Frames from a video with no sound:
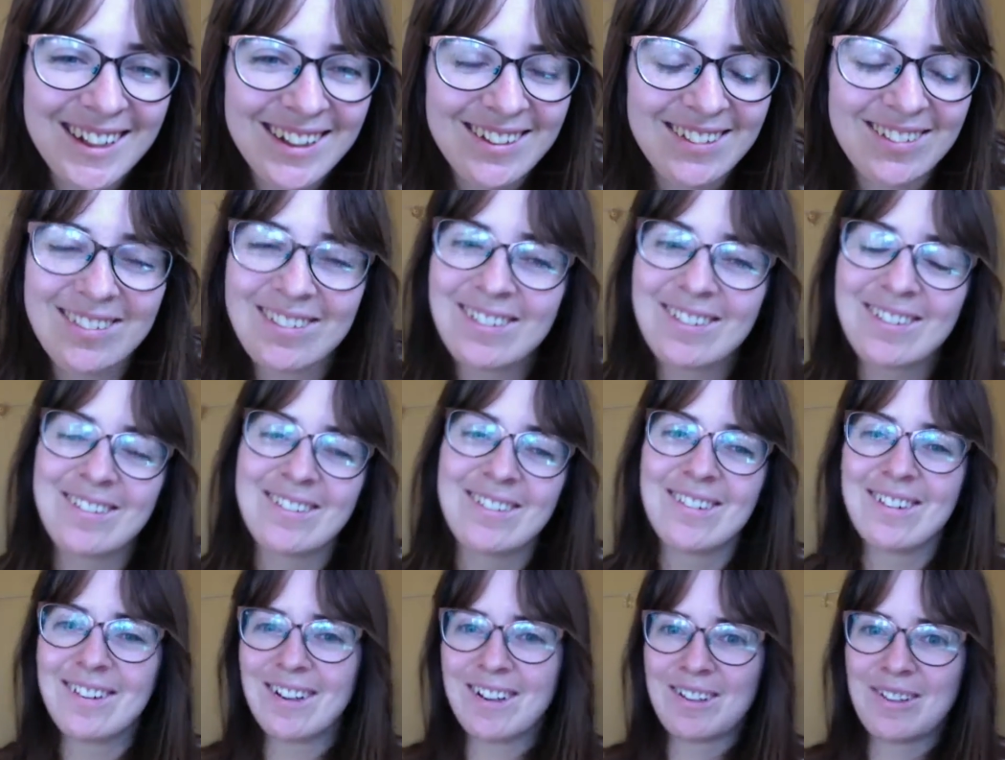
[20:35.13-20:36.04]

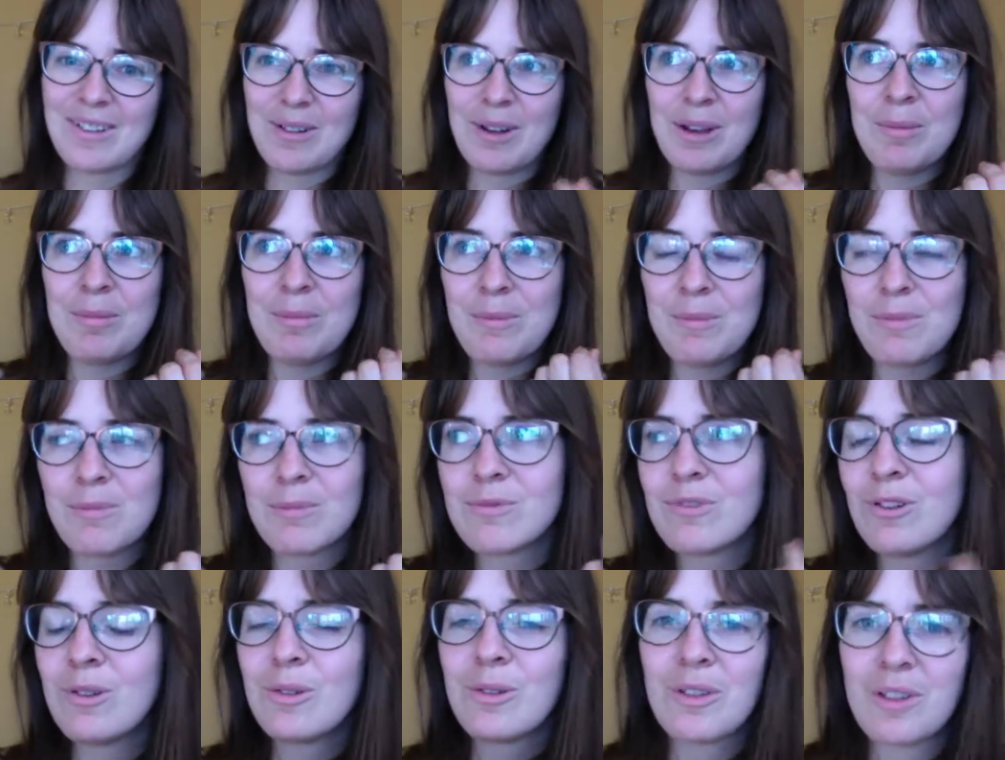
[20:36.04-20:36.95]
So I'm
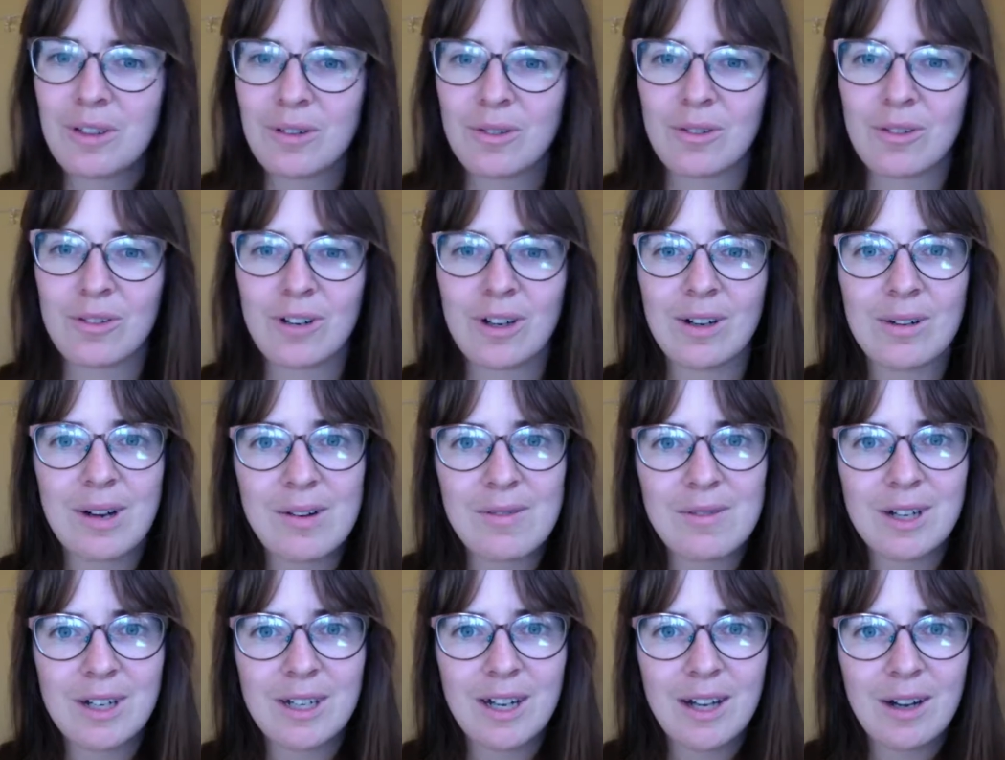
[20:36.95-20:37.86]
focusing on sharing
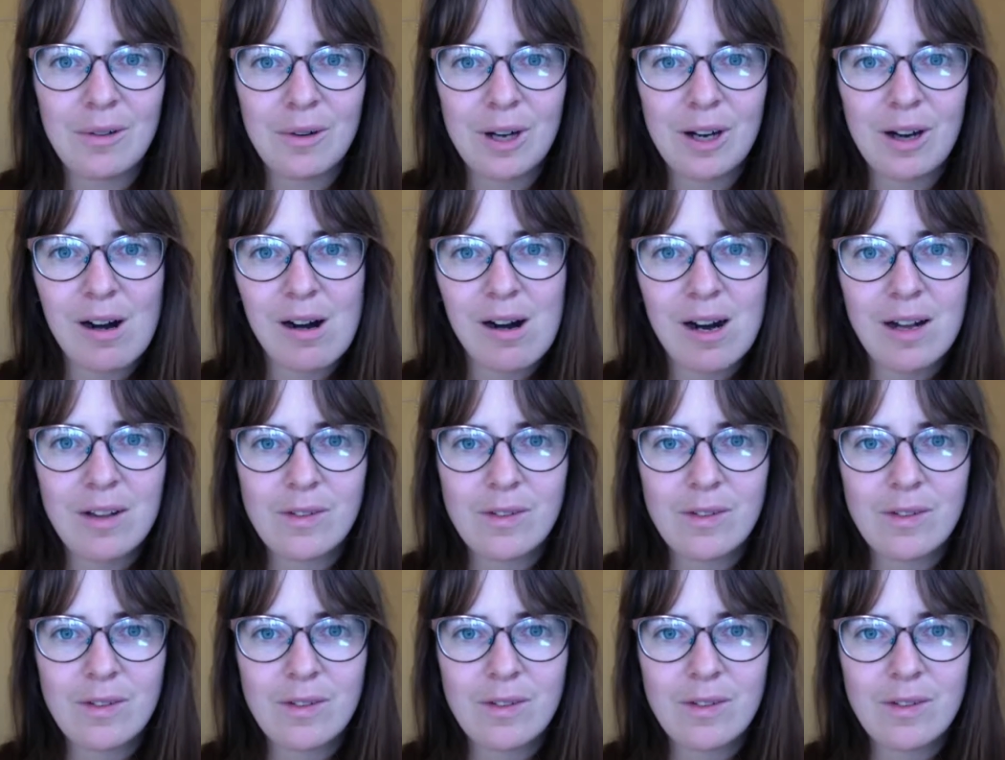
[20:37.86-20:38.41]
right now here.